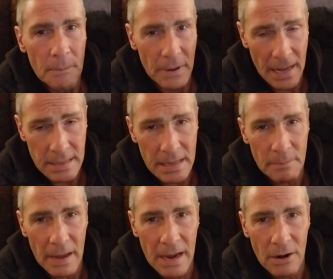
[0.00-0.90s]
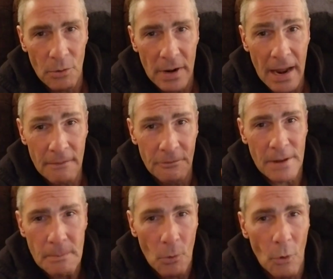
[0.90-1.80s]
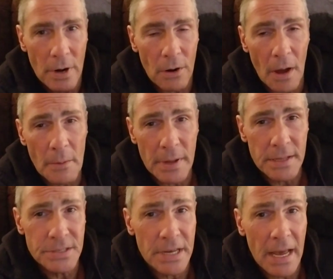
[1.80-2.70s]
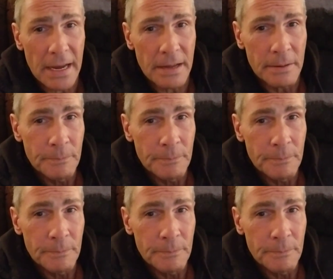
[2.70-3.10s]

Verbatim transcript: But I had to get my heroin every morning or I would get sick.